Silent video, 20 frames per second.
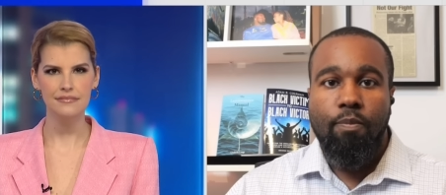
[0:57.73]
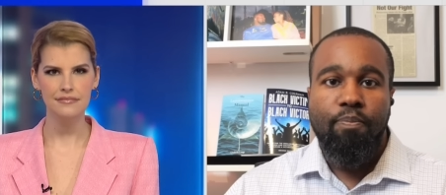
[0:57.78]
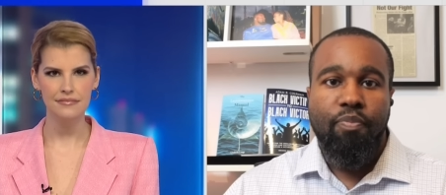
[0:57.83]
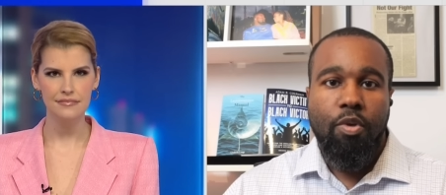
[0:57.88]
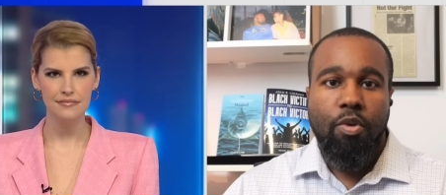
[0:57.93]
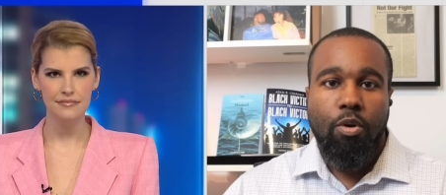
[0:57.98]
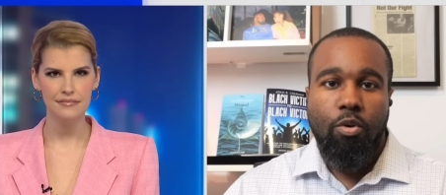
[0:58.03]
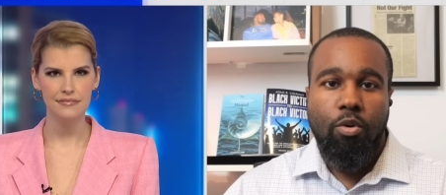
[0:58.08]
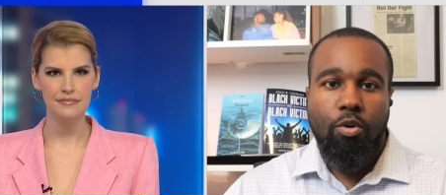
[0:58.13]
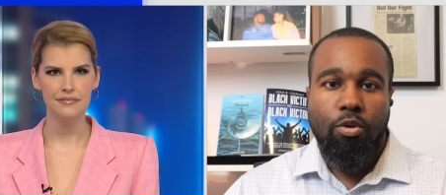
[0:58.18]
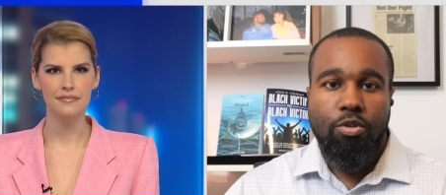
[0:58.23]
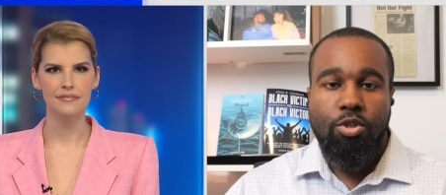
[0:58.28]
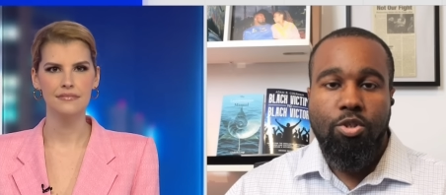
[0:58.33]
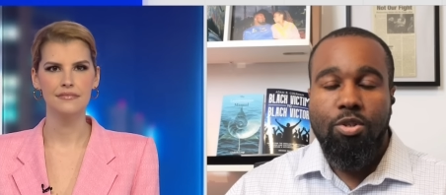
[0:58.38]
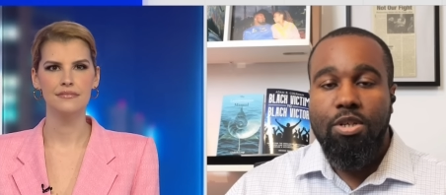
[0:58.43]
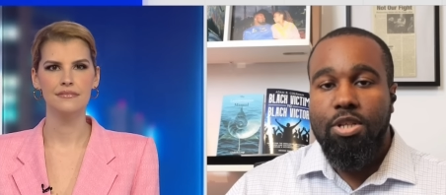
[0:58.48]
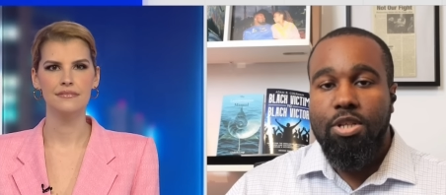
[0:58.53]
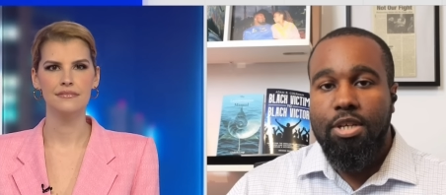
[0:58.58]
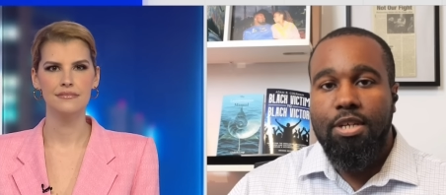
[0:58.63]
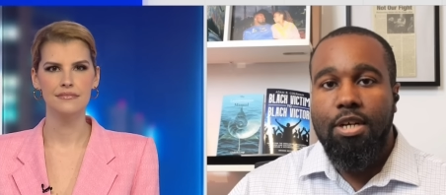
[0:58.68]
Speaker 1: or to
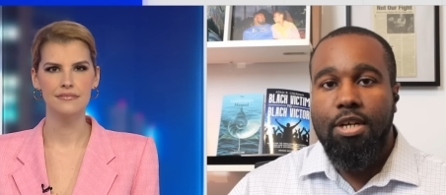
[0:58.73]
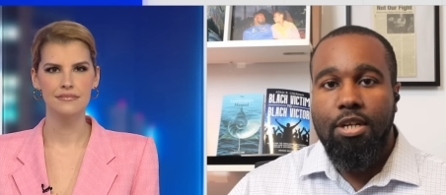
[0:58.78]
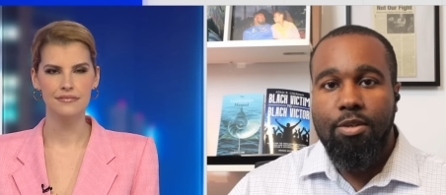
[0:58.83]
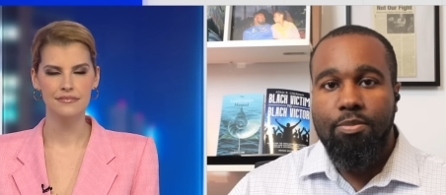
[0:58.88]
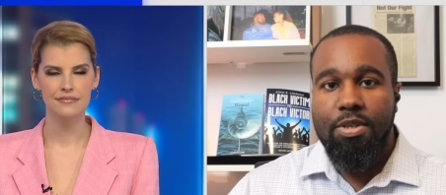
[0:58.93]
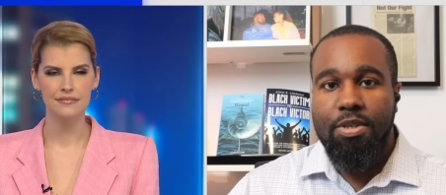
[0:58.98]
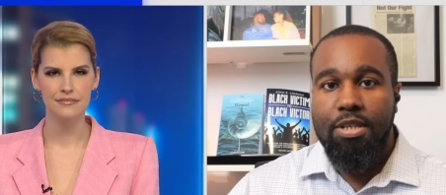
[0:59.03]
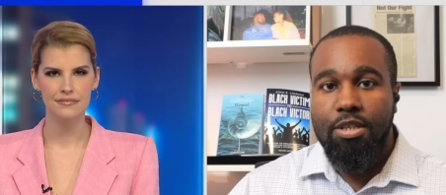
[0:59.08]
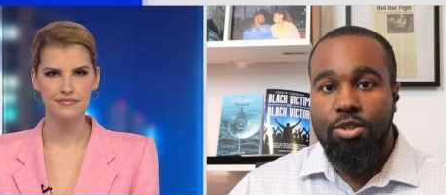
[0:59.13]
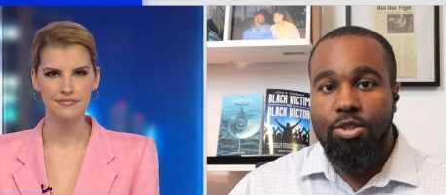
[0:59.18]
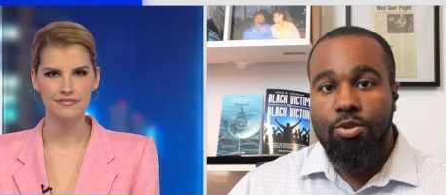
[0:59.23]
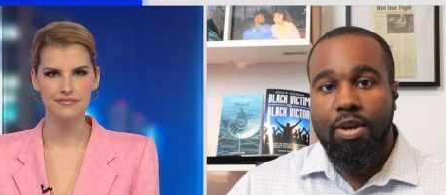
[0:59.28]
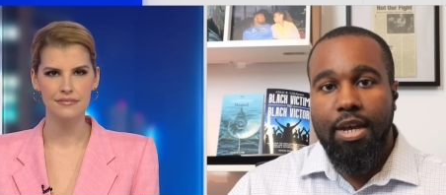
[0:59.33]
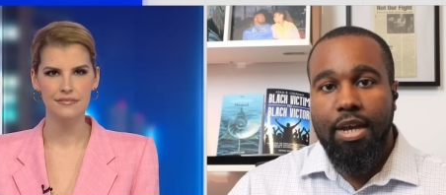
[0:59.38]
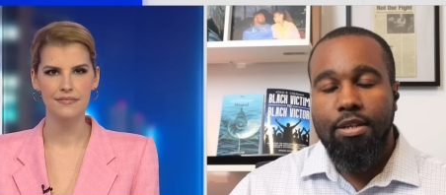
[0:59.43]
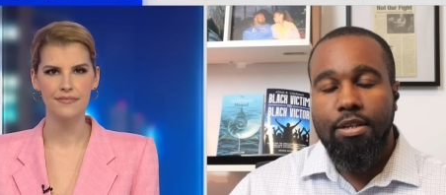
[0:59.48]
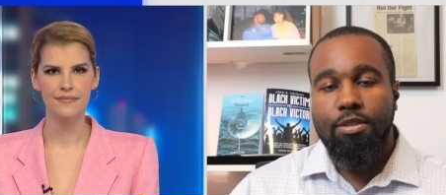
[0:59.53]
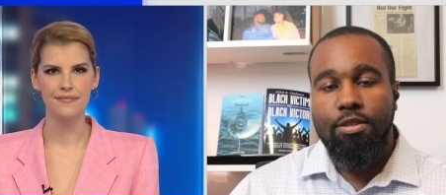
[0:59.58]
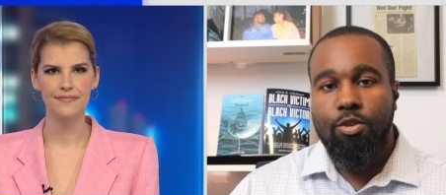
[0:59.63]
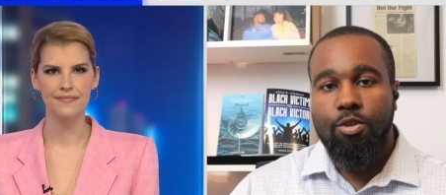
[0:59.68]
click on it because you hate it
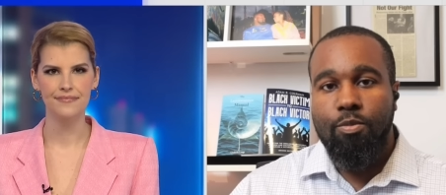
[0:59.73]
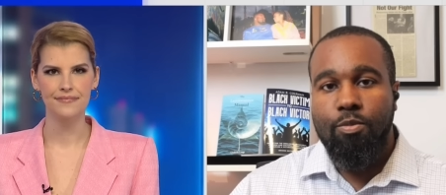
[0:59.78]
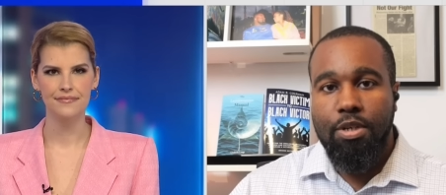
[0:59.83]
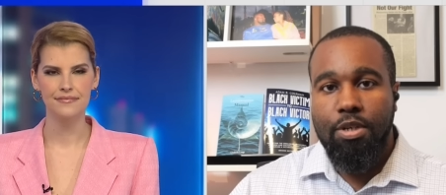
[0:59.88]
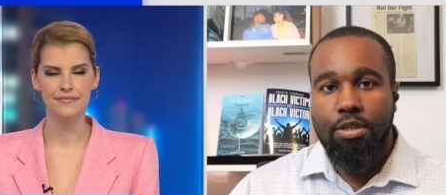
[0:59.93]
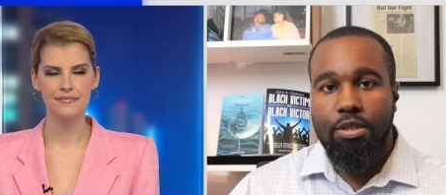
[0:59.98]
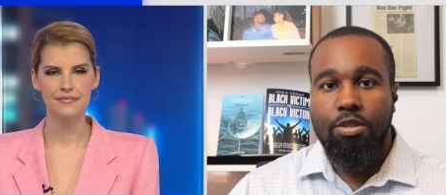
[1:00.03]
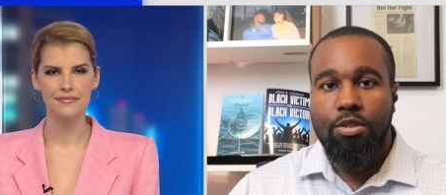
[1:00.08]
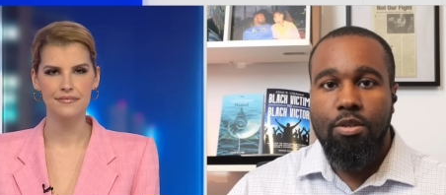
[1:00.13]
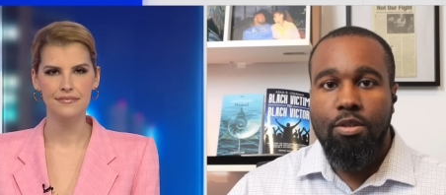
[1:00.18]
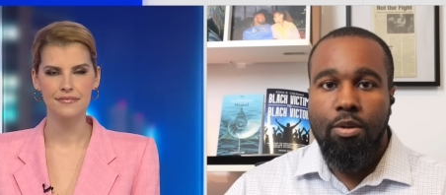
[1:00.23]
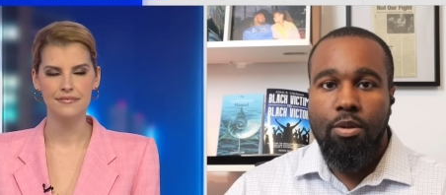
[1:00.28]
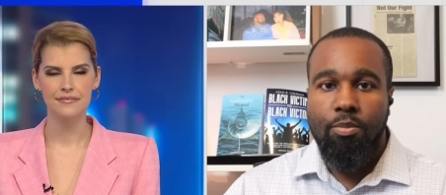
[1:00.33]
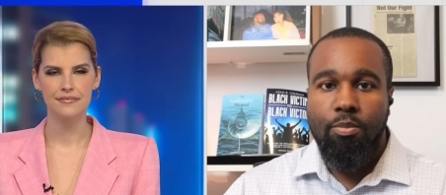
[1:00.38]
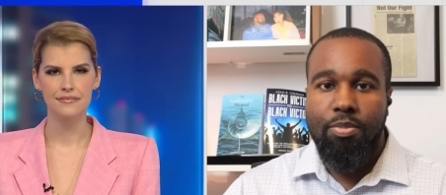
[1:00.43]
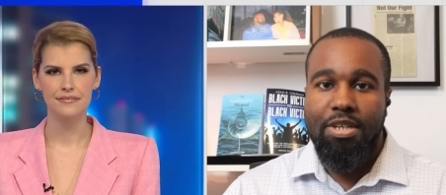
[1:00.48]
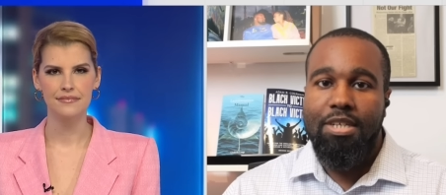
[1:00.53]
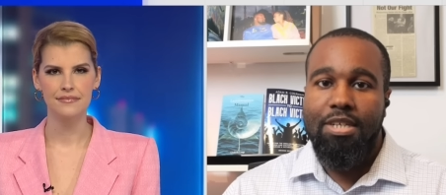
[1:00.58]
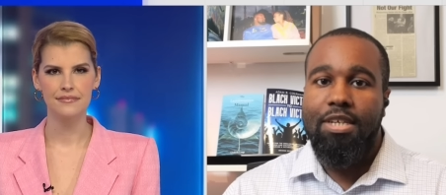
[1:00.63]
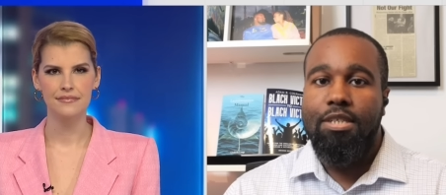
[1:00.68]
so much, but it
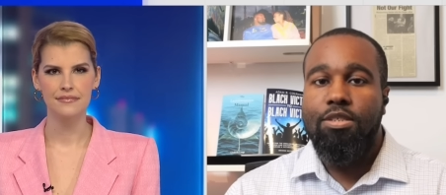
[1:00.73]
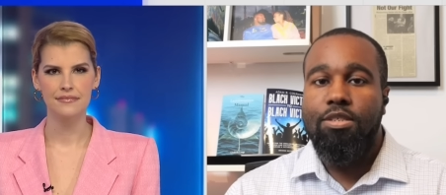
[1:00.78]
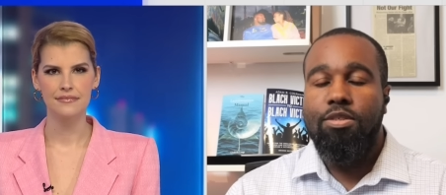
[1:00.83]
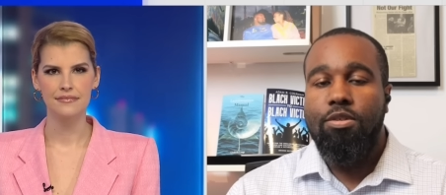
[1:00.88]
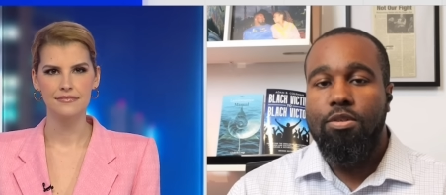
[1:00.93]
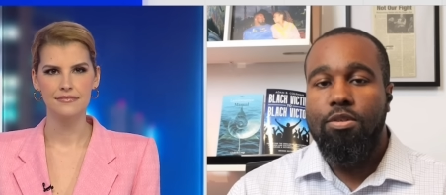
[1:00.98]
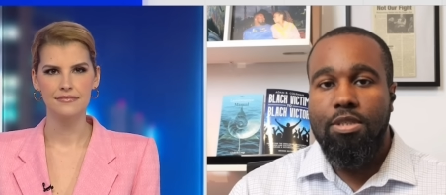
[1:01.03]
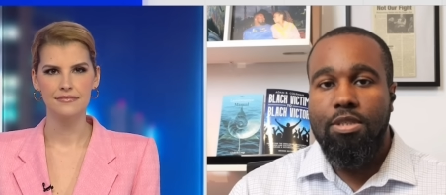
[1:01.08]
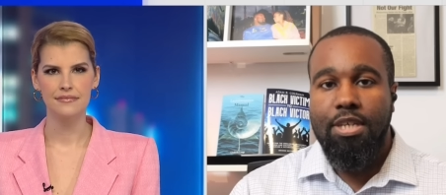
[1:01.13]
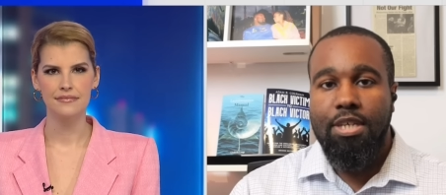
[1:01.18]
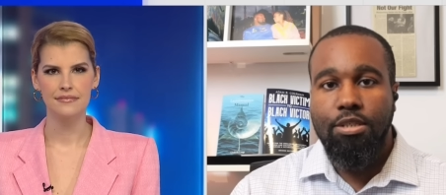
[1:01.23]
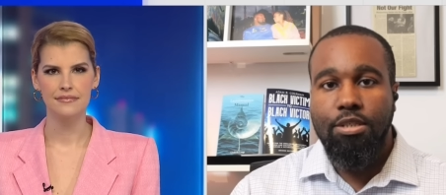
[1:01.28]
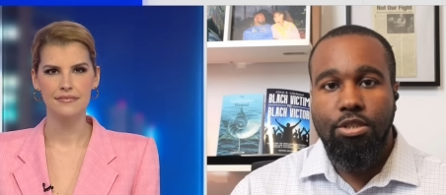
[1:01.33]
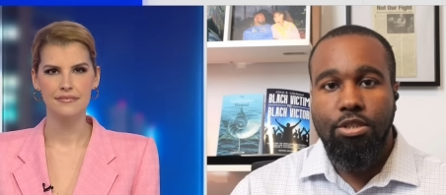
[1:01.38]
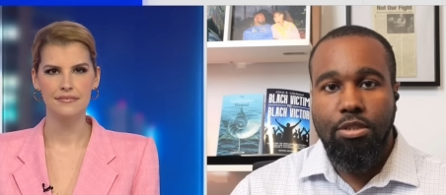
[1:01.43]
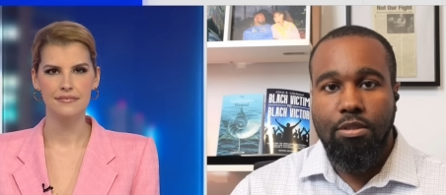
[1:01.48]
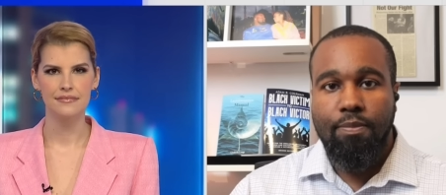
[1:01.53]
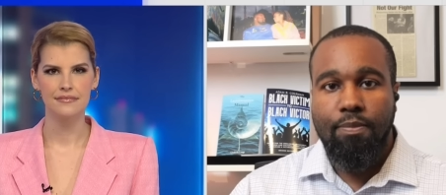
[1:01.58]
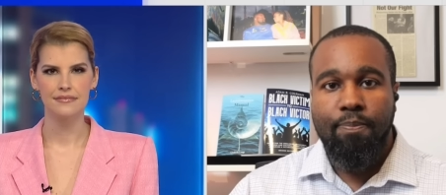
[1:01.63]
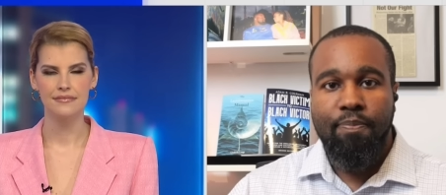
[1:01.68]
gets your attention,
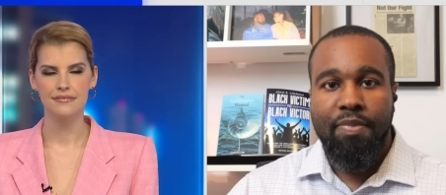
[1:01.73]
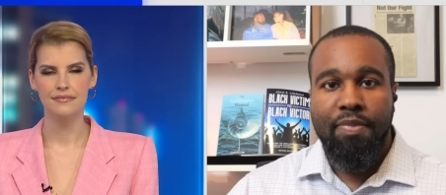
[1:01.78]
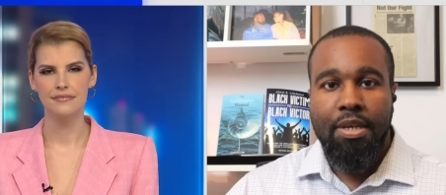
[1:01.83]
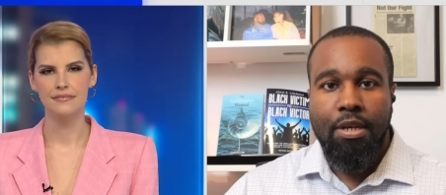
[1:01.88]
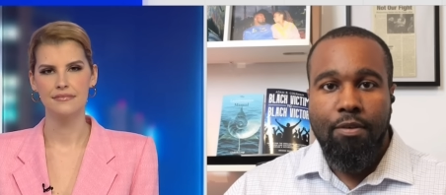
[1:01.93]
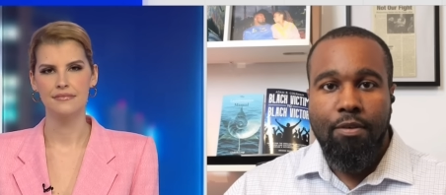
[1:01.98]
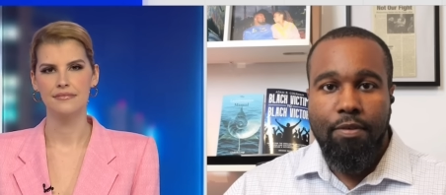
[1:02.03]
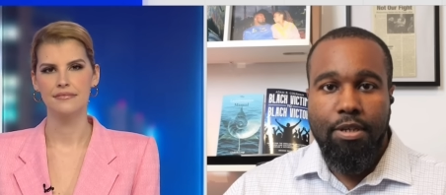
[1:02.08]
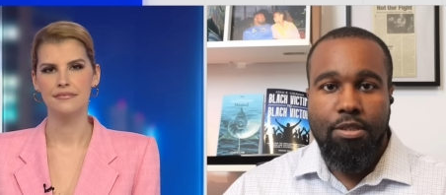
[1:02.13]
right? It's